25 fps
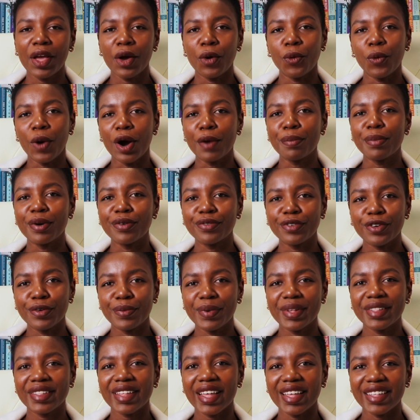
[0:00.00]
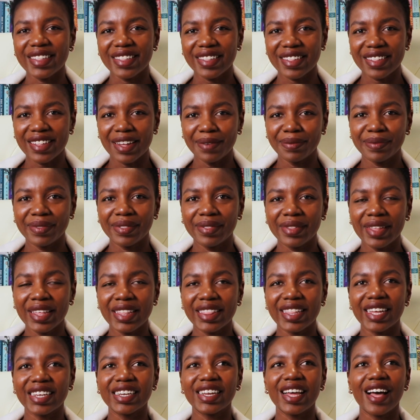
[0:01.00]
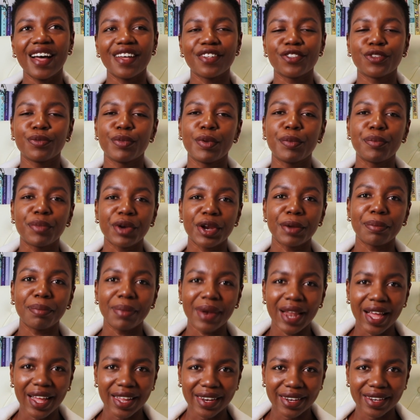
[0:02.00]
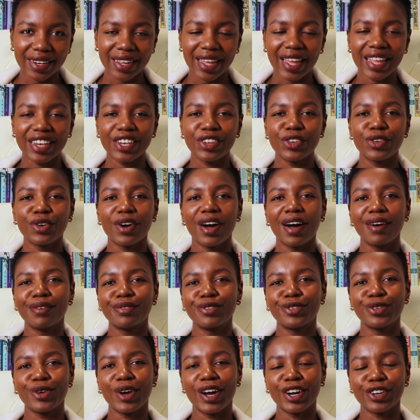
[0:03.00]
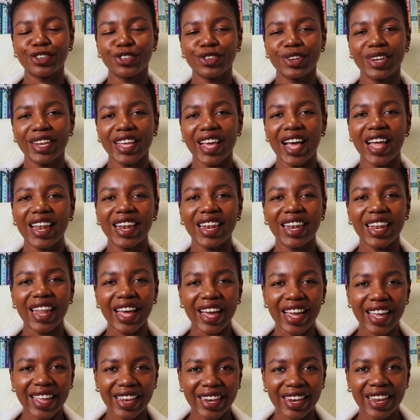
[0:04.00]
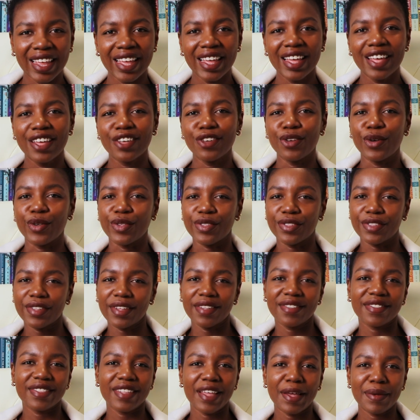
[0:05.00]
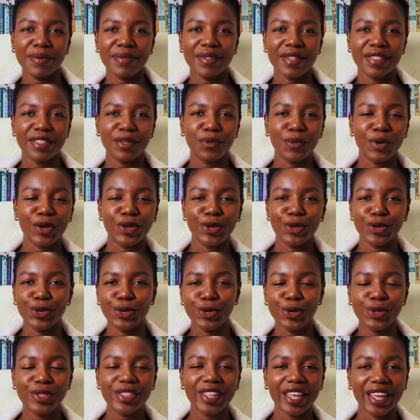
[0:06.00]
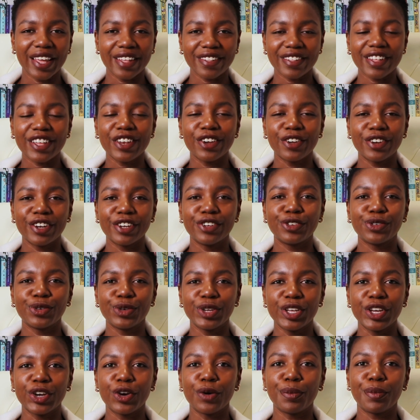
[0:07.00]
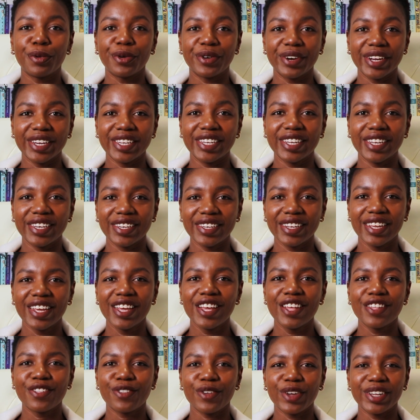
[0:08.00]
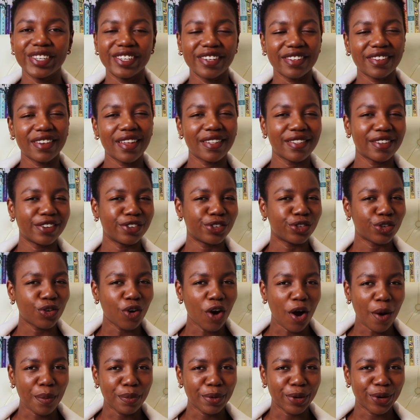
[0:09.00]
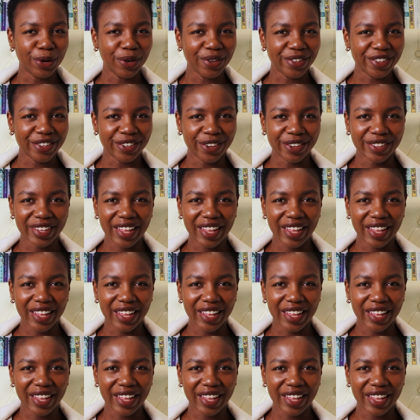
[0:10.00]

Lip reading: Work performance is something that has to be pre-planned, and you have to actually align your systems and the way you do things in order to incorporate it. So it just doesn't show up, you know, it's not